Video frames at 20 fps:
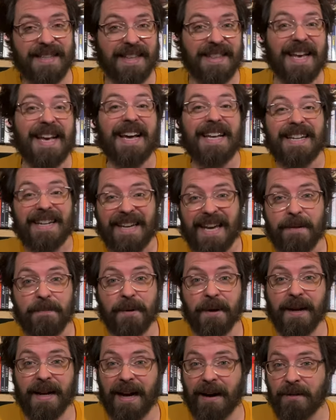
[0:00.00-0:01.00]
they get to keep
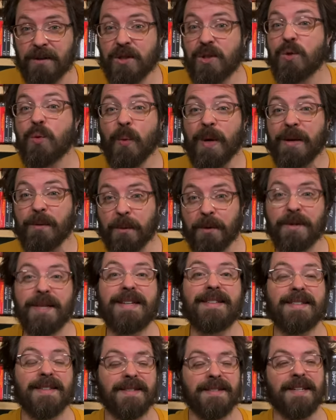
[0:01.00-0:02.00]
putting out sweet
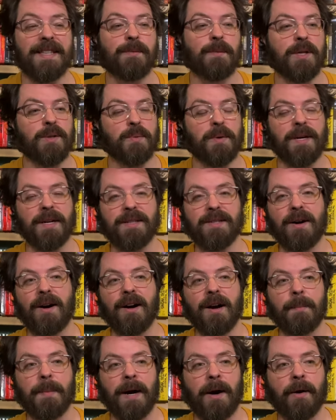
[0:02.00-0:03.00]
releases like the ones we're going to
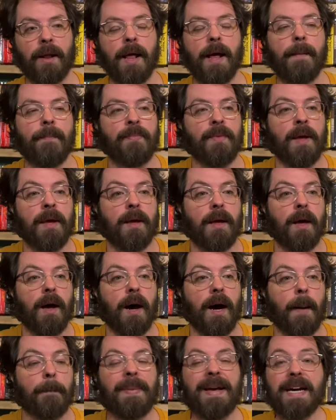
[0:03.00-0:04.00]
talk about.
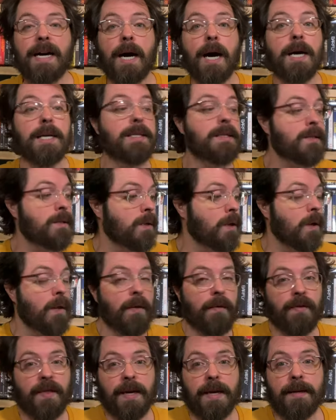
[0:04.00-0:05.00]
Uh, because
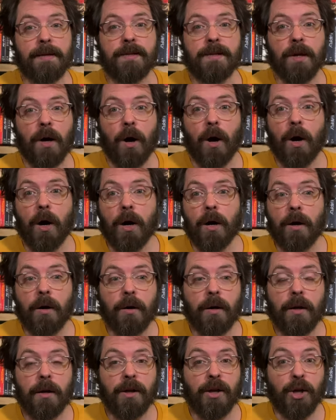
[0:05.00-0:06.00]
these
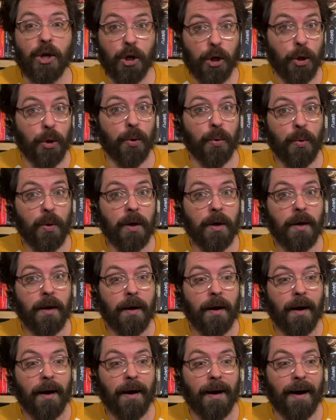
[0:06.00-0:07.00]
are new
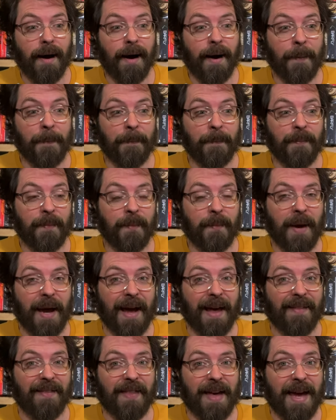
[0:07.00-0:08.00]
um,
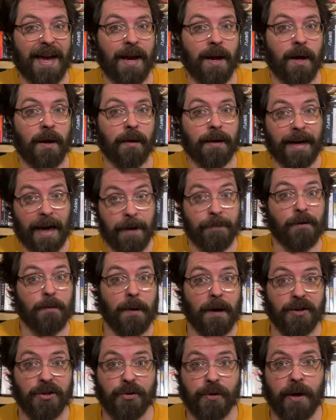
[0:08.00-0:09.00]
and they came from
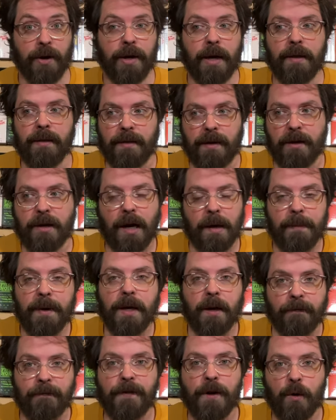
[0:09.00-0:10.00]
Australia, they're
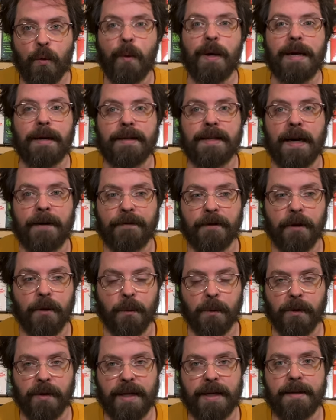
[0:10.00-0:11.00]
coming a few weeks after the
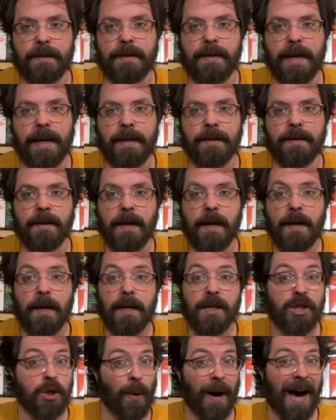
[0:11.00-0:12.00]
release date,
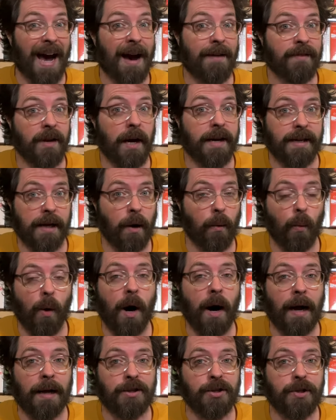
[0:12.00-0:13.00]
so I have not yet
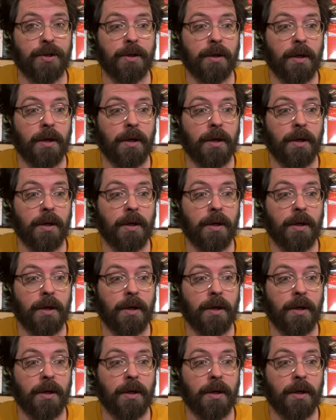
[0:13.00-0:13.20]
watched